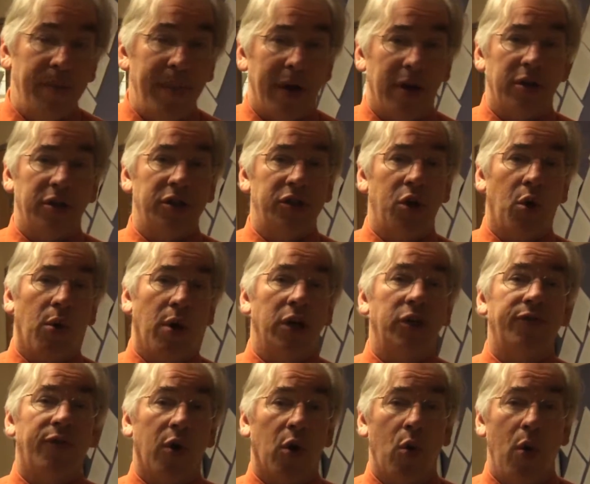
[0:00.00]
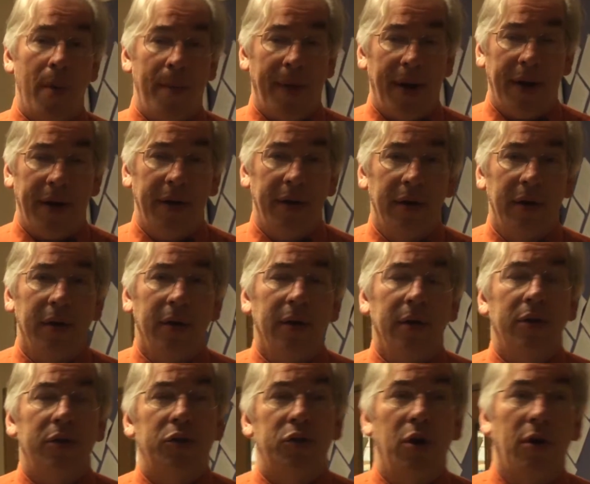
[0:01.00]
and better storage for equipment
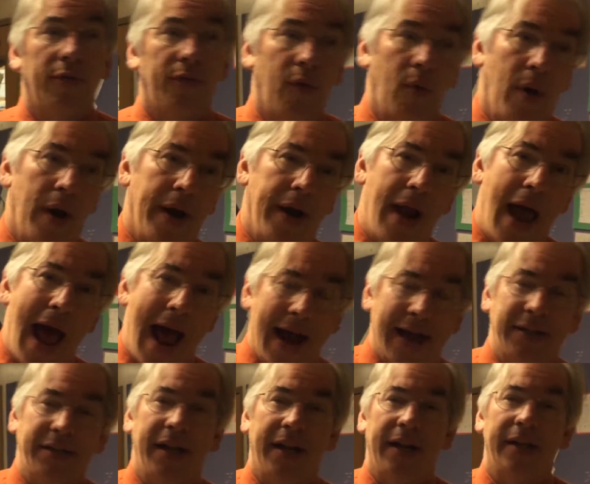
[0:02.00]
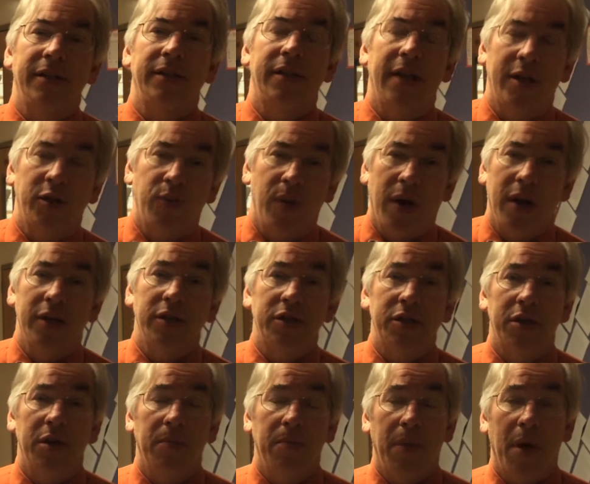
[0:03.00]
to avoid accidents as well as
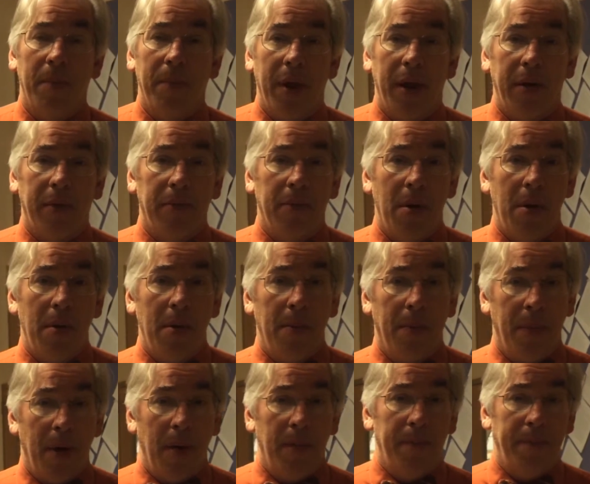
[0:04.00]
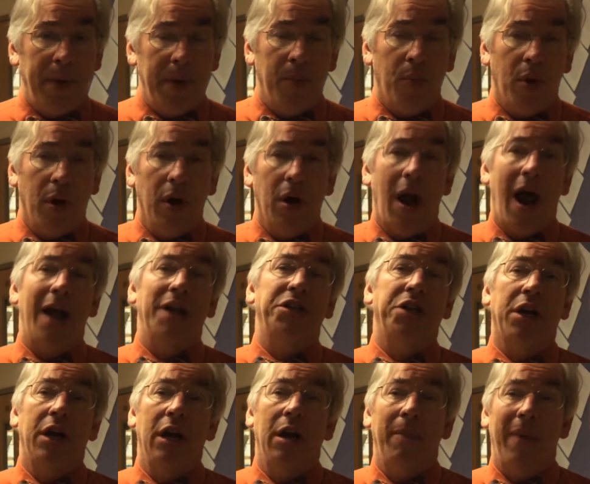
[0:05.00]
to, I mean, be more
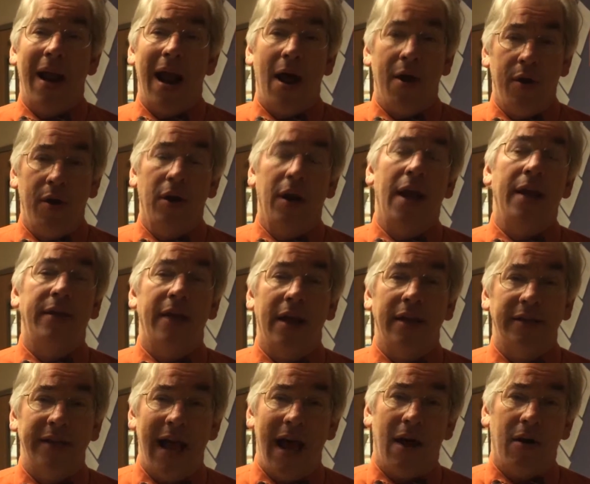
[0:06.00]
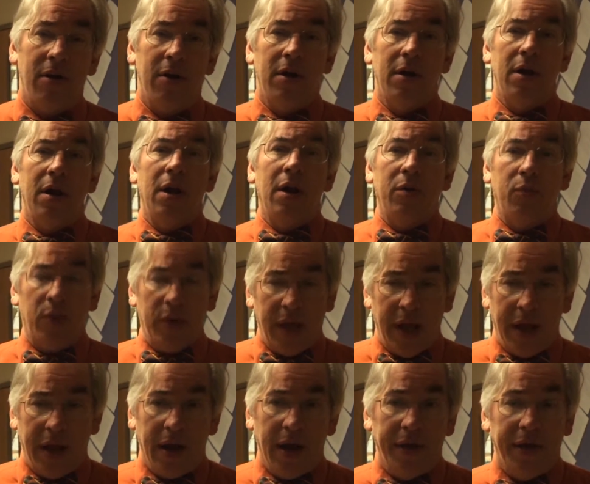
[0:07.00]
logical about how you lay things out. With
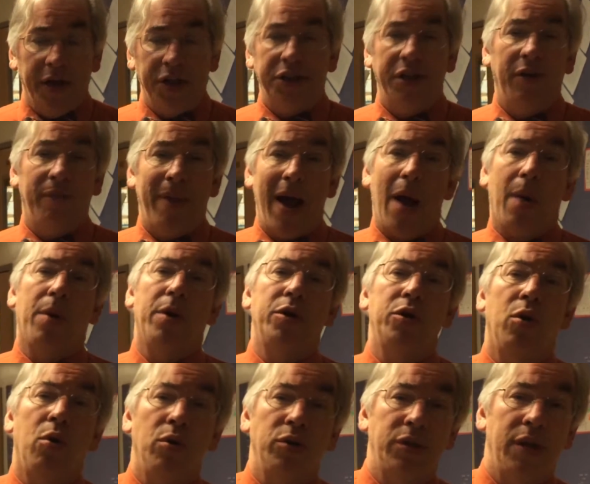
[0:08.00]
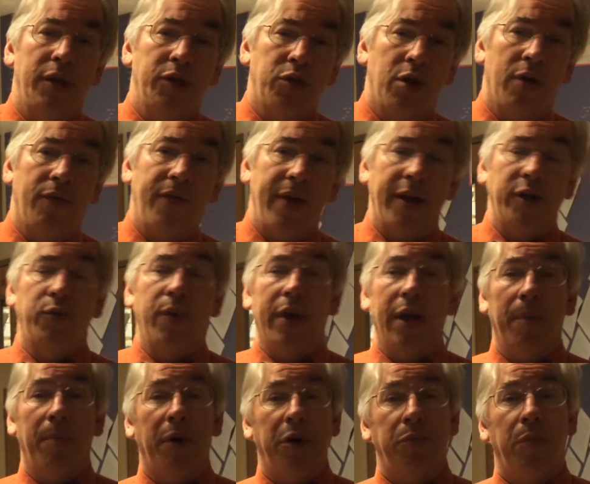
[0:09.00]
the addition of power tools and that sort of thing, we can
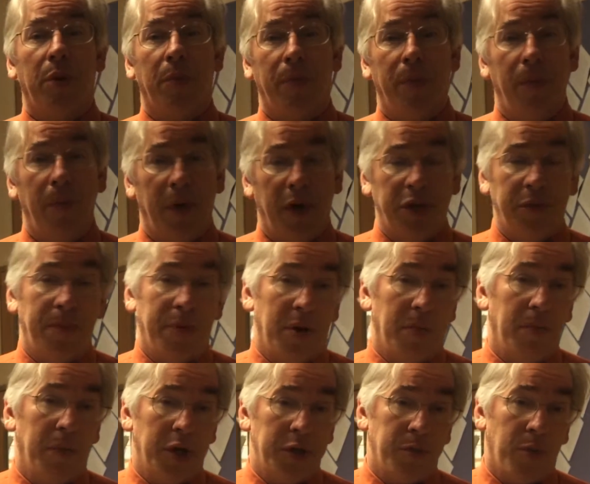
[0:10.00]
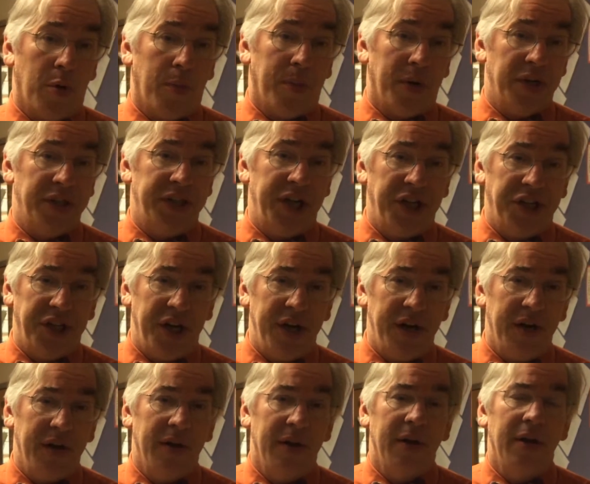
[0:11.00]
get much more, much, much more precision